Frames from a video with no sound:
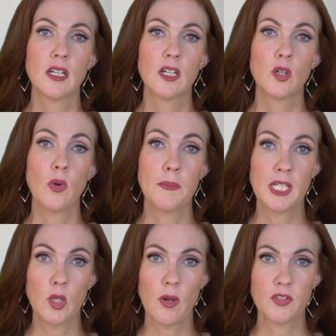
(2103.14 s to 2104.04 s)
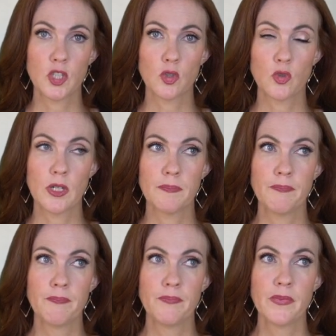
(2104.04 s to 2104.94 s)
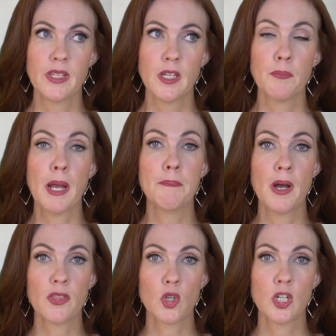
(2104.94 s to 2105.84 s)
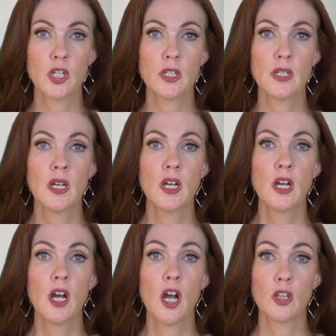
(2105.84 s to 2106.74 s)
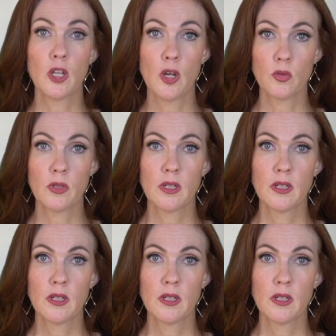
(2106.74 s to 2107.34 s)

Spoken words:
women who have children by motherhood alone.